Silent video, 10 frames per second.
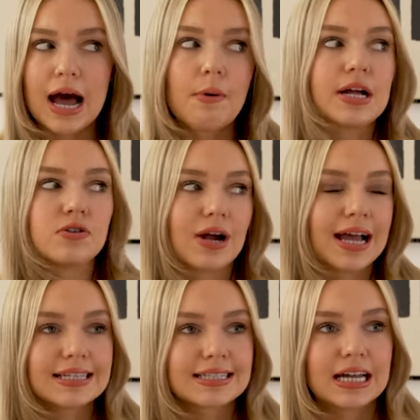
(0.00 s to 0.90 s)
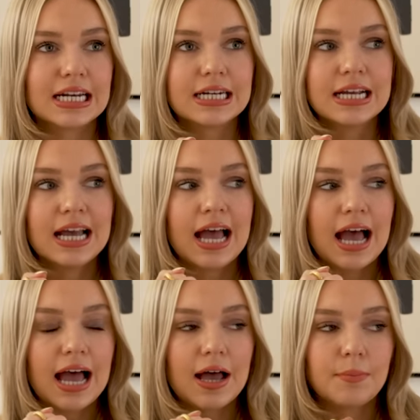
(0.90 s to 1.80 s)
how I dress
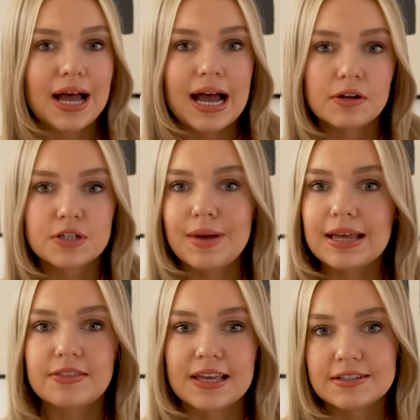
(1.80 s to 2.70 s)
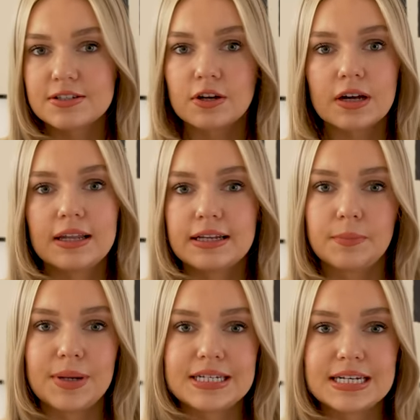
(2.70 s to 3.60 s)
and how to make things look a
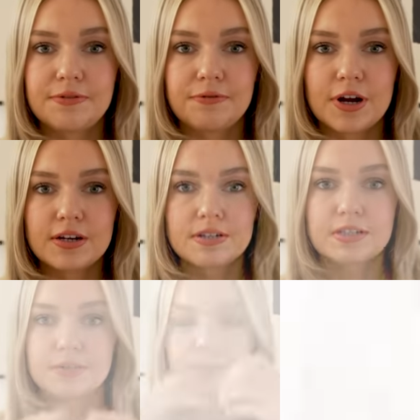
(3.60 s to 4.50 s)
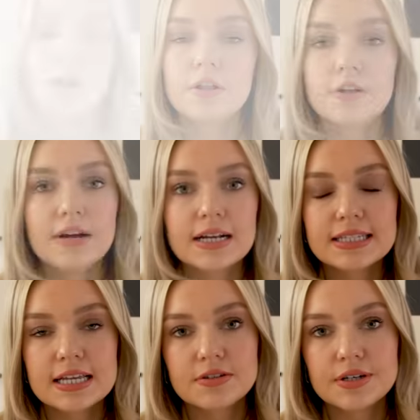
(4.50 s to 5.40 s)
little bit different. Other
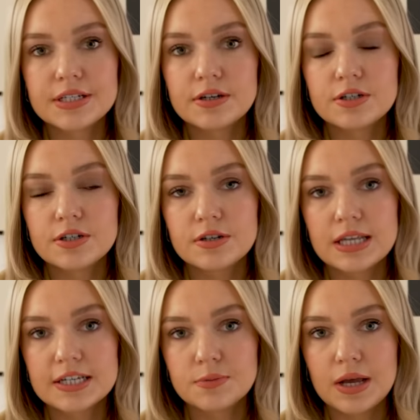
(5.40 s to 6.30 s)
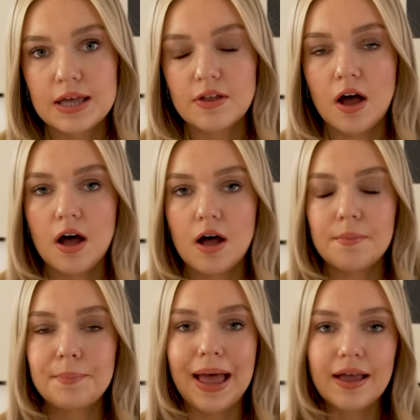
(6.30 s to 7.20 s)
accessories you could do this with
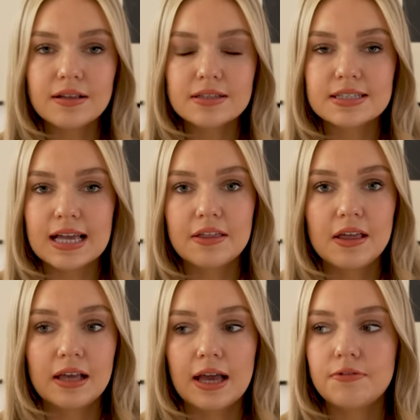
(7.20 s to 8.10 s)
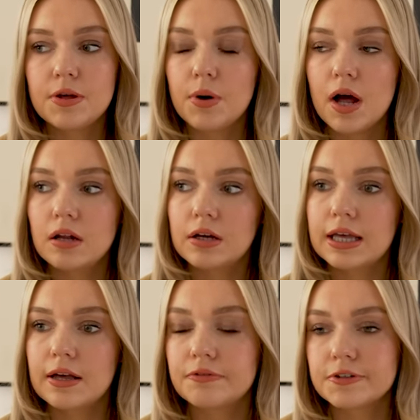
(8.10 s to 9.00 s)
are belts. I think if you are
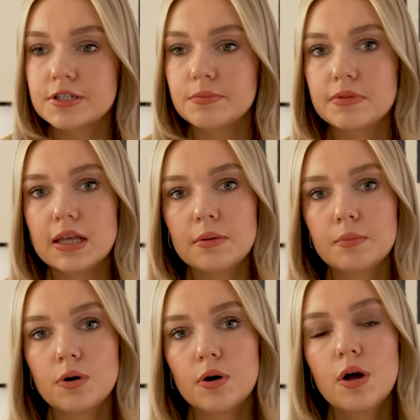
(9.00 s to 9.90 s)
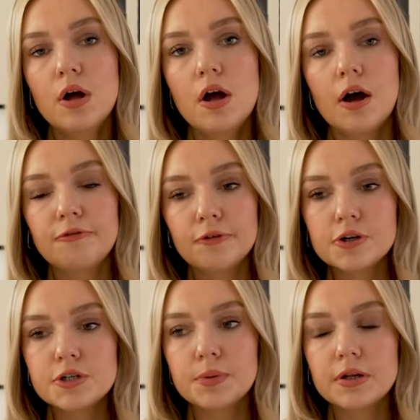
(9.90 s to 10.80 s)
looking for something more
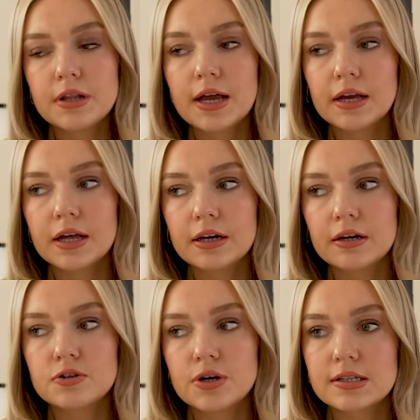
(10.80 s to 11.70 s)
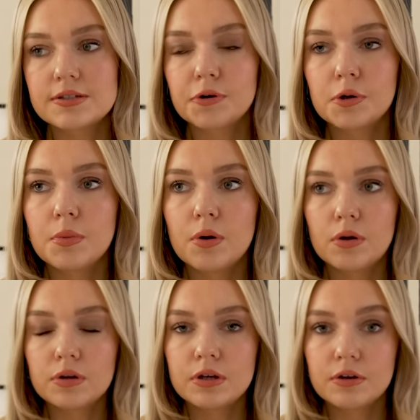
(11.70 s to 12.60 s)
affordable that can transform
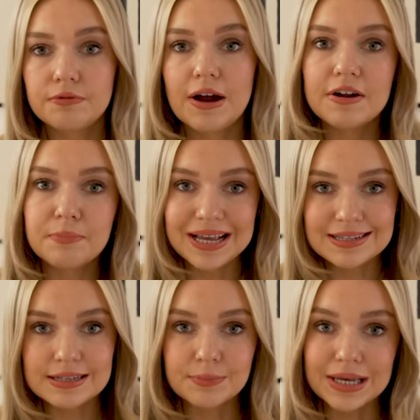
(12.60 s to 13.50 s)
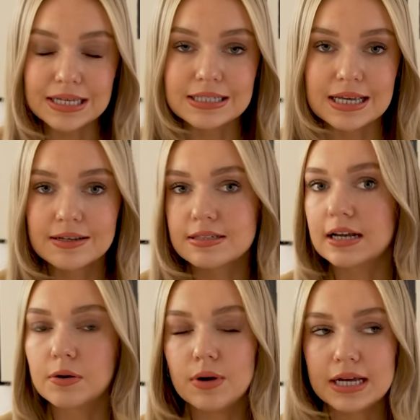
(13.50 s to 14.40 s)
all your very basic basics,
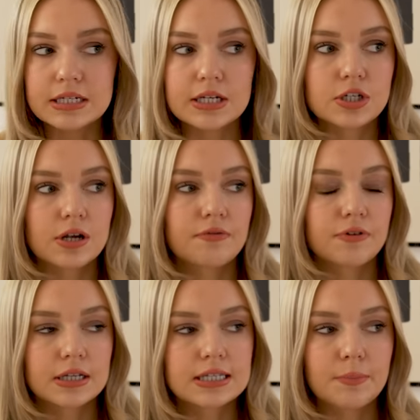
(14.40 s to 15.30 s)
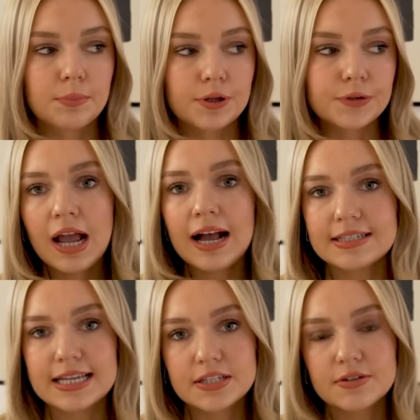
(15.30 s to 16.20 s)
like a white t-shirt for example,
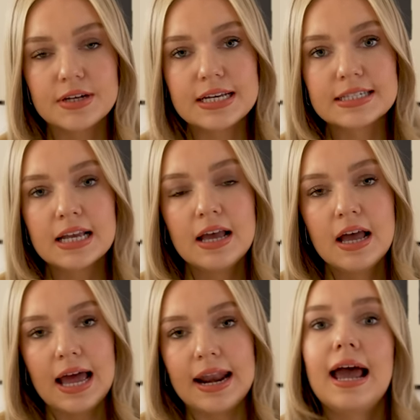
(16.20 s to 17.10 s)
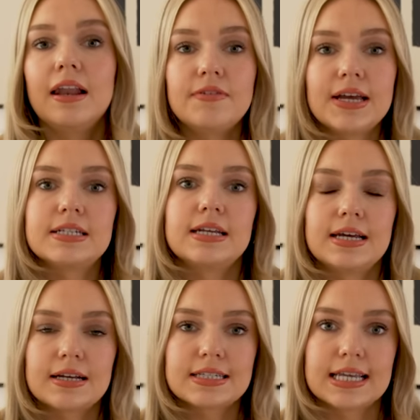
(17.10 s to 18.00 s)
accessories and elevated
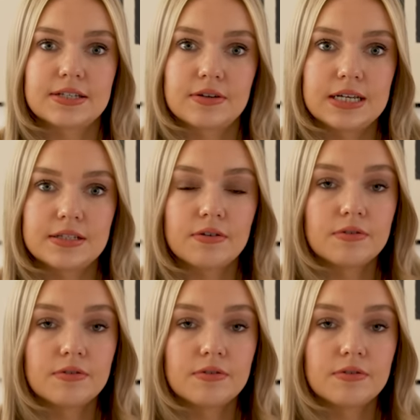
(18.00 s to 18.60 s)
accessories are a